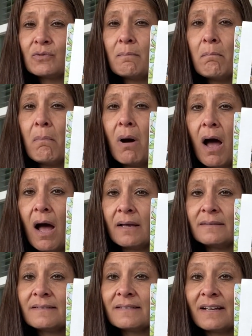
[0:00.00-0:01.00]

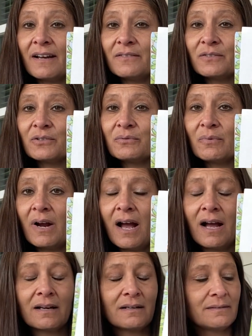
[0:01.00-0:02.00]
moss-covered
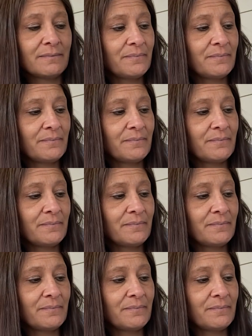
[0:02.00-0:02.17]
rock.